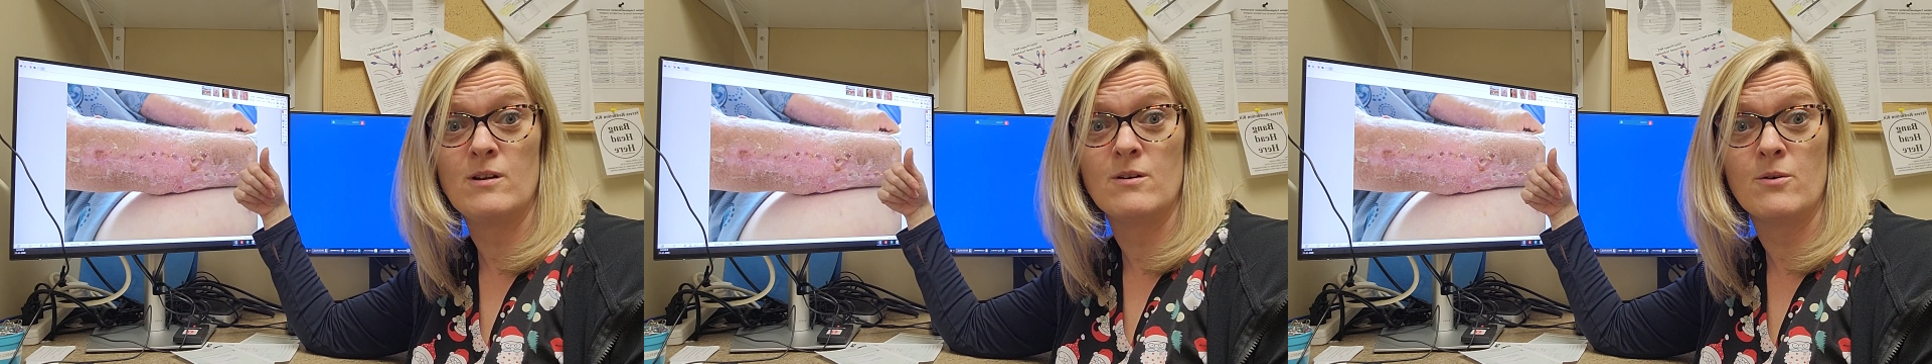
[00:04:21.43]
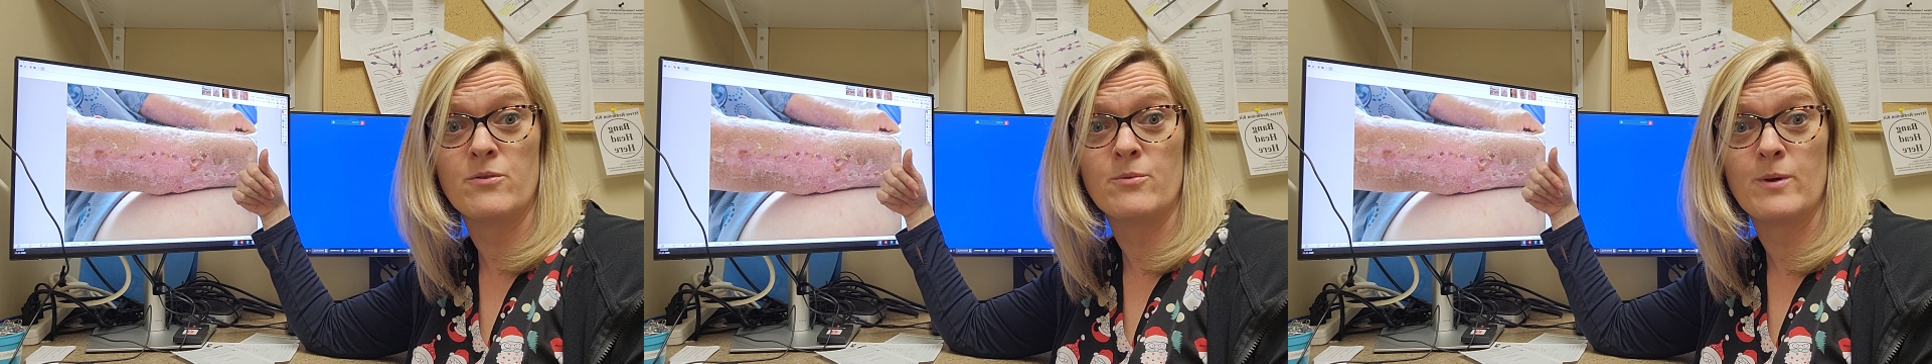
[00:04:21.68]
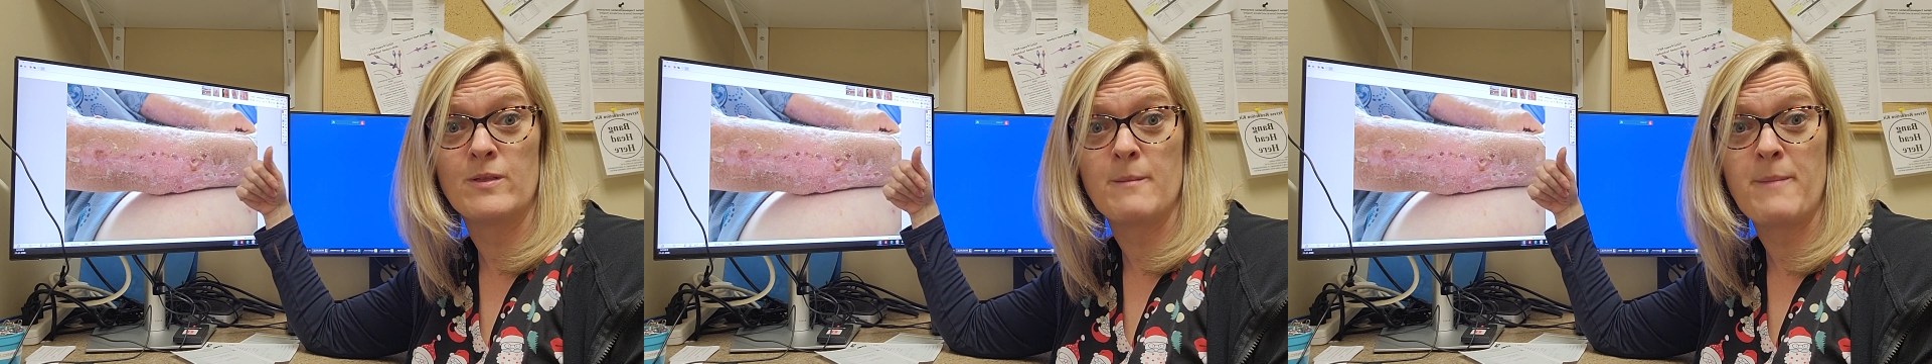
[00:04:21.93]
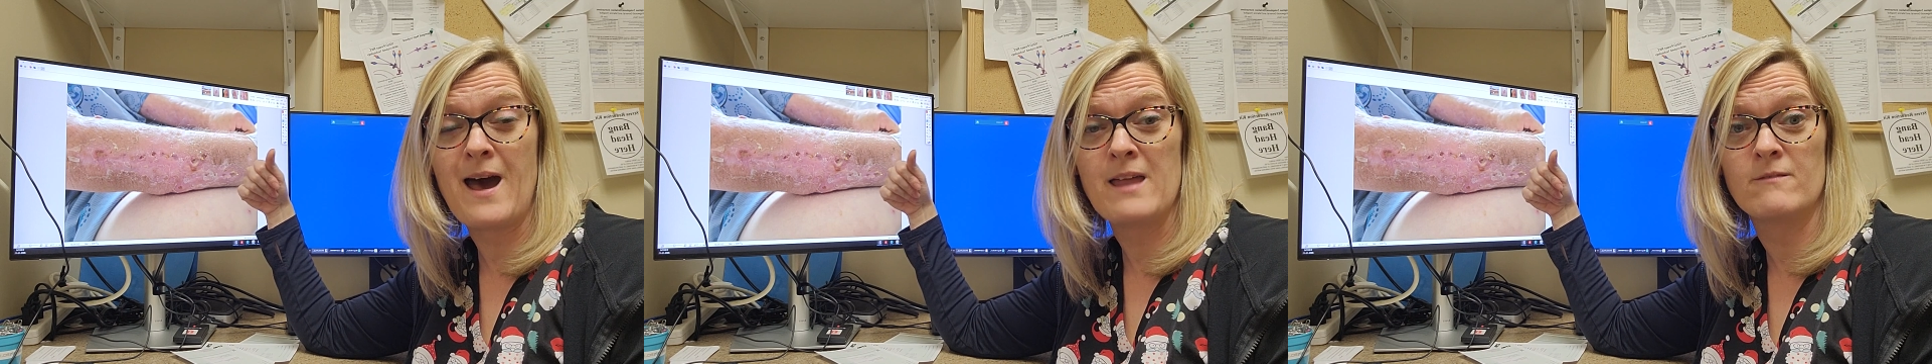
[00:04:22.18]
go through with the
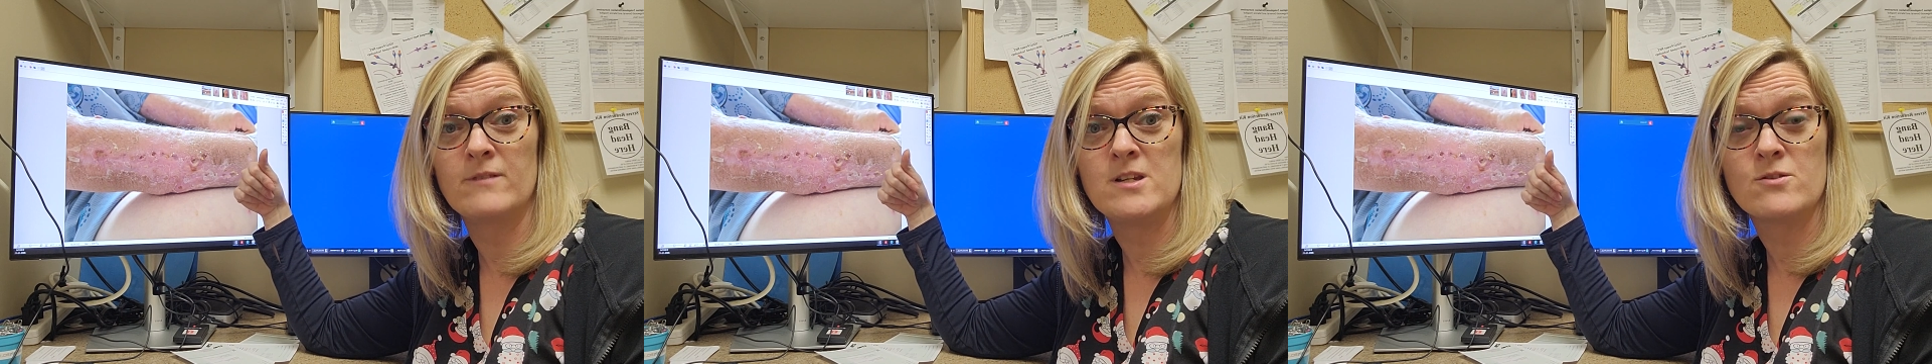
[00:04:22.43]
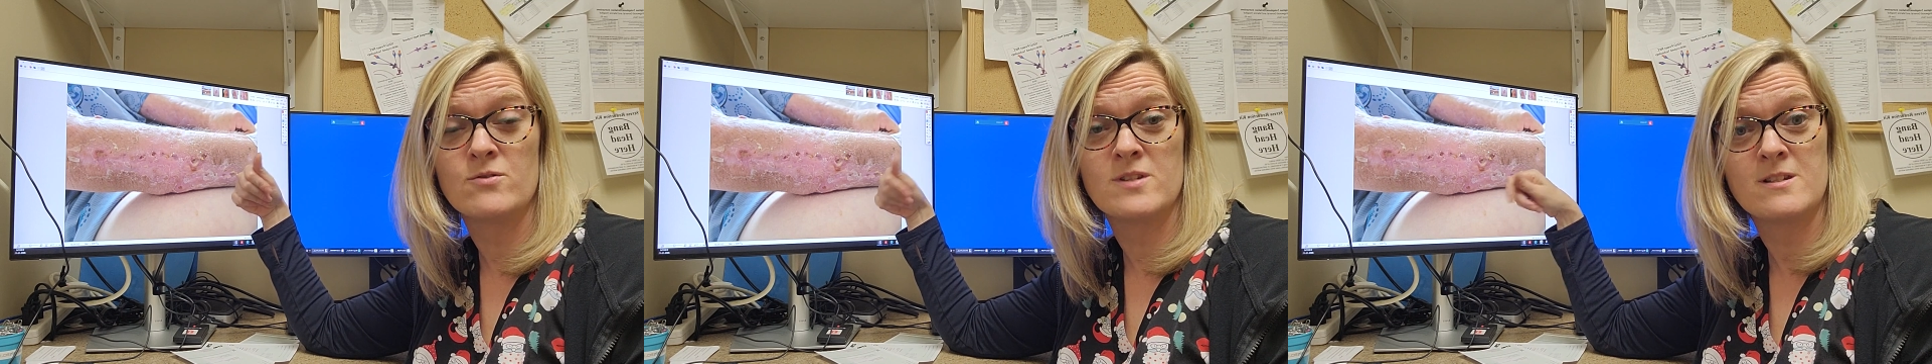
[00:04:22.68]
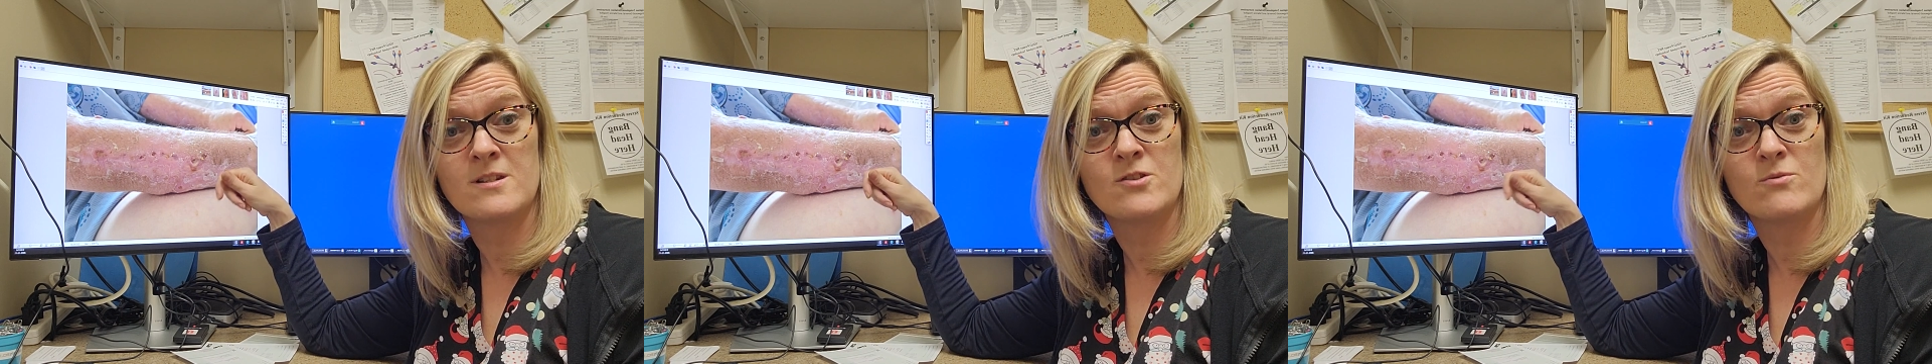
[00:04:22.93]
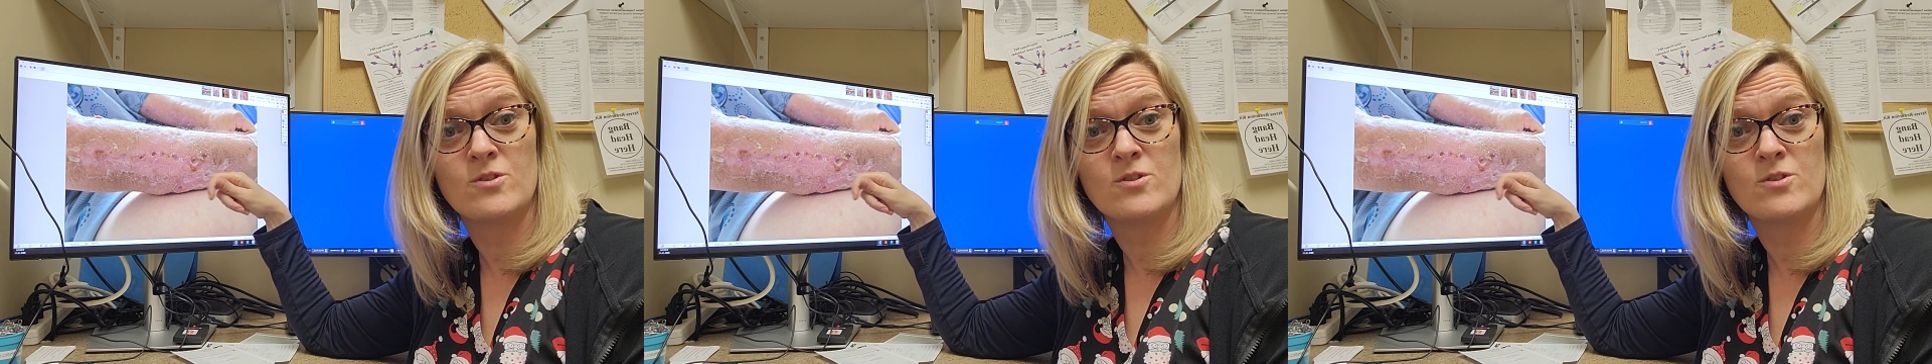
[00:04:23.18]
path of least resistance,